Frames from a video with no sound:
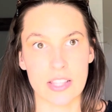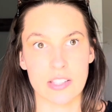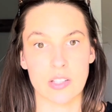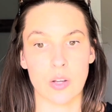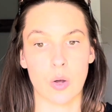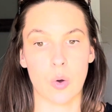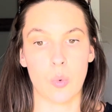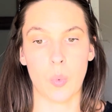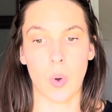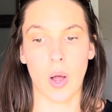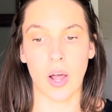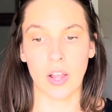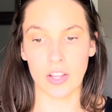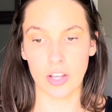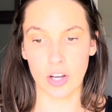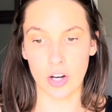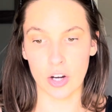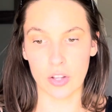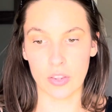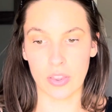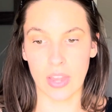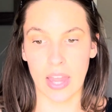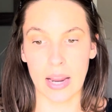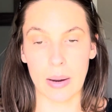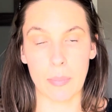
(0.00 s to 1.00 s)
So while you're
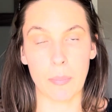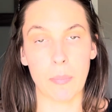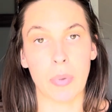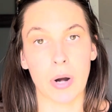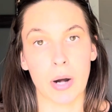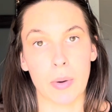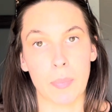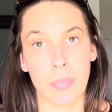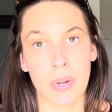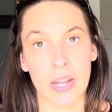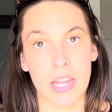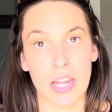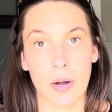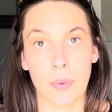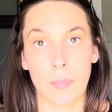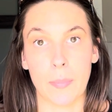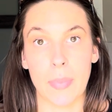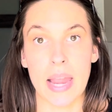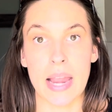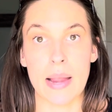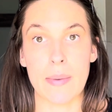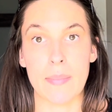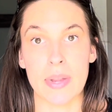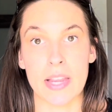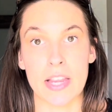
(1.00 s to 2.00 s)
like burping your
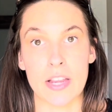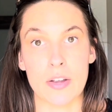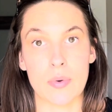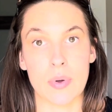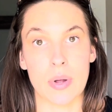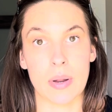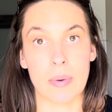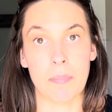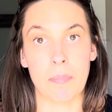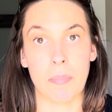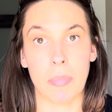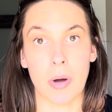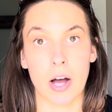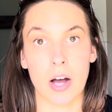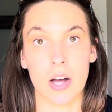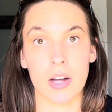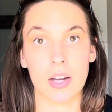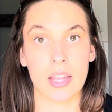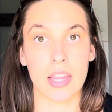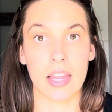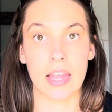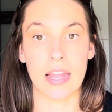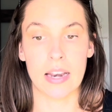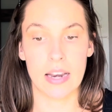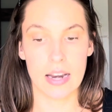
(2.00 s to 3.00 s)
baby, you can bonk
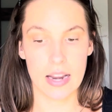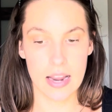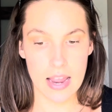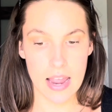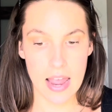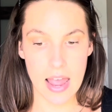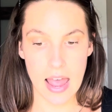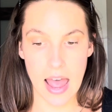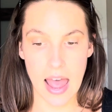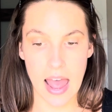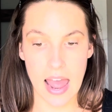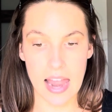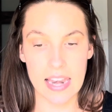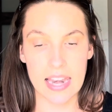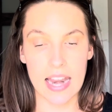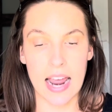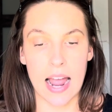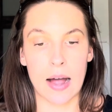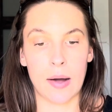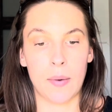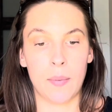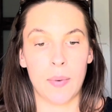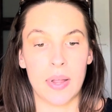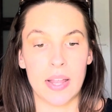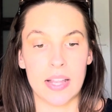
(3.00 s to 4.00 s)
it, and
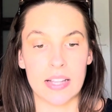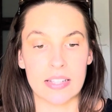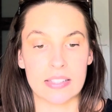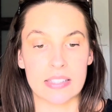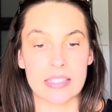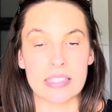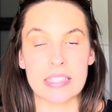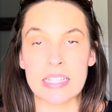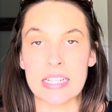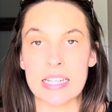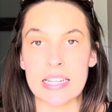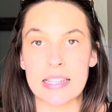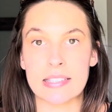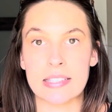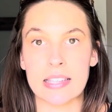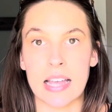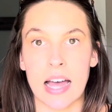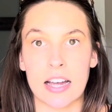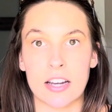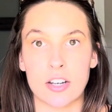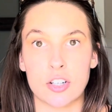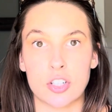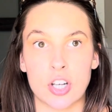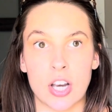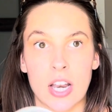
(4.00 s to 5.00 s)
now it's
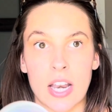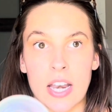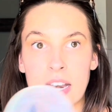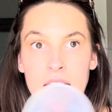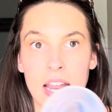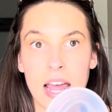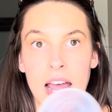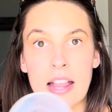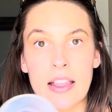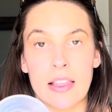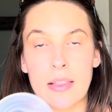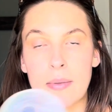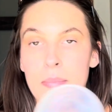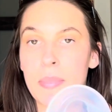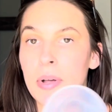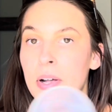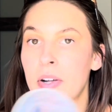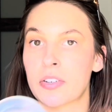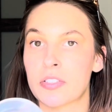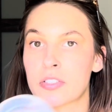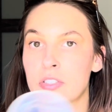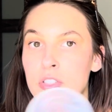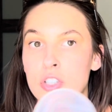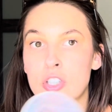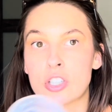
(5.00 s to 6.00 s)
desuctioned and the
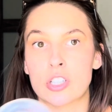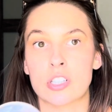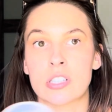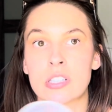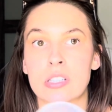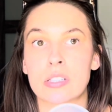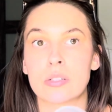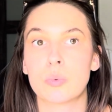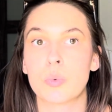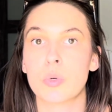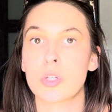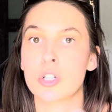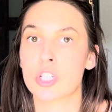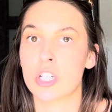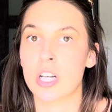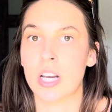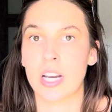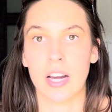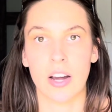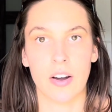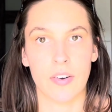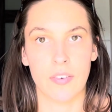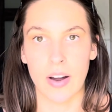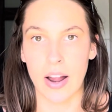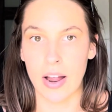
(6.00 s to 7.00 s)
milk's just
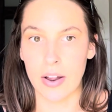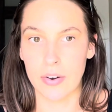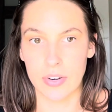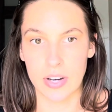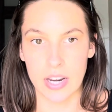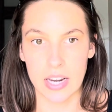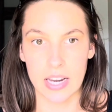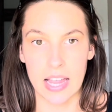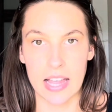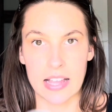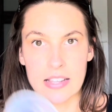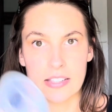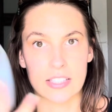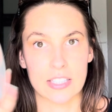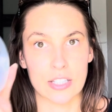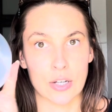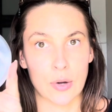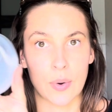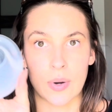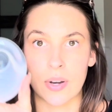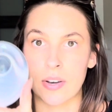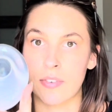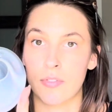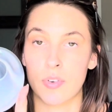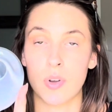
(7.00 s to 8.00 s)
swooshing around against you.
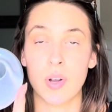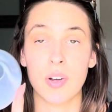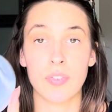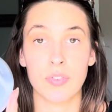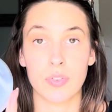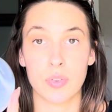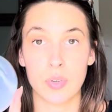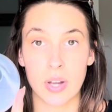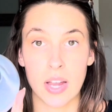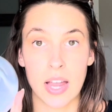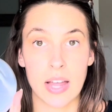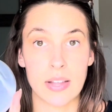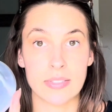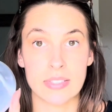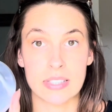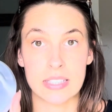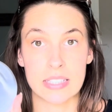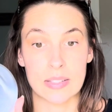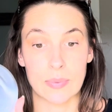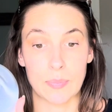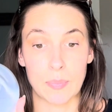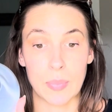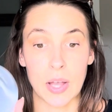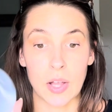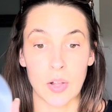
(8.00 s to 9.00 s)
And if you have 3 ounces
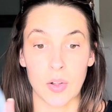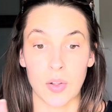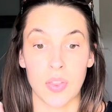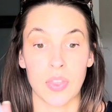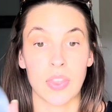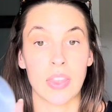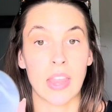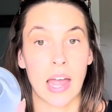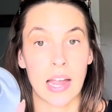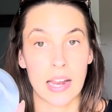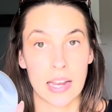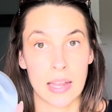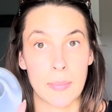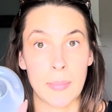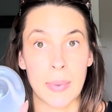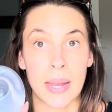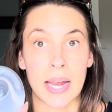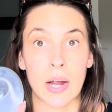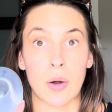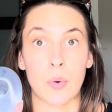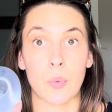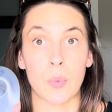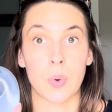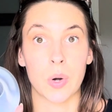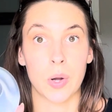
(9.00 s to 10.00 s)
of milk, that can make
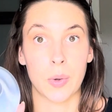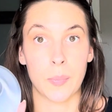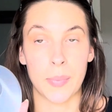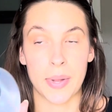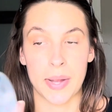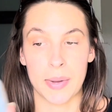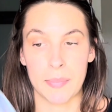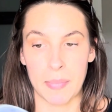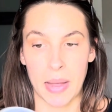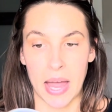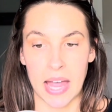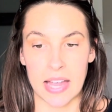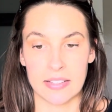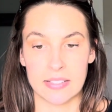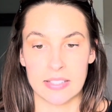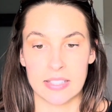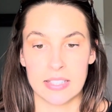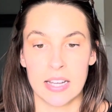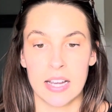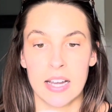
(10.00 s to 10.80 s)
a real big mess.